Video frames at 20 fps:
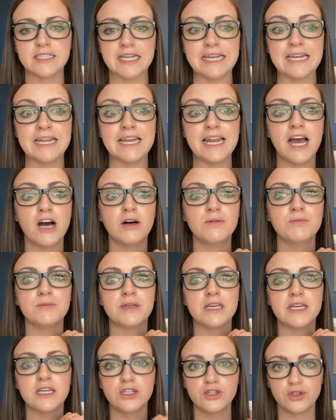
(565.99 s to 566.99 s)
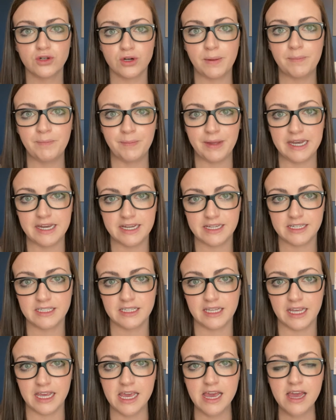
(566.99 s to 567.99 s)
and it helped me
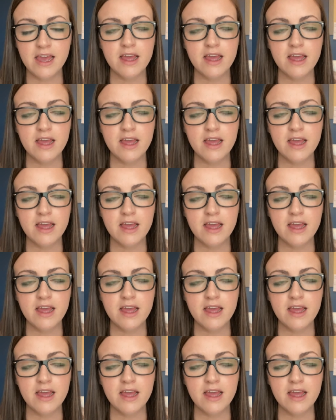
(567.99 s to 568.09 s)
tremendously.